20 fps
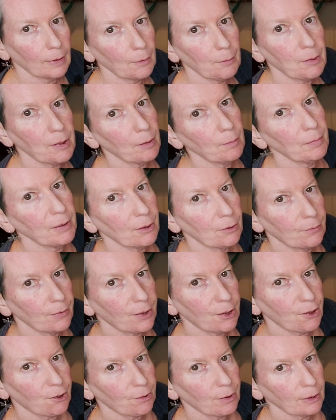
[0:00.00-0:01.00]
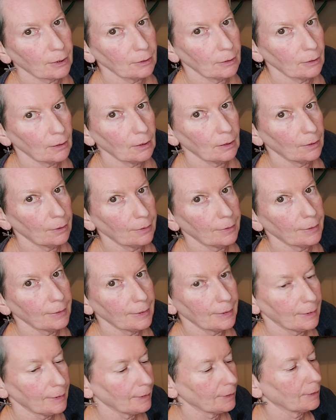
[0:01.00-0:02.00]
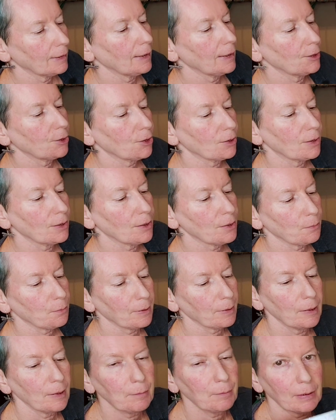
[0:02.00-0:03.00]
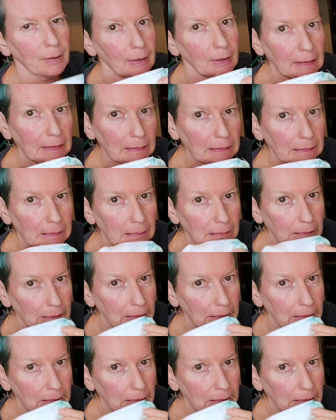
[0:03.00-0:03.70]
That was a bit of a struggle on the edges where my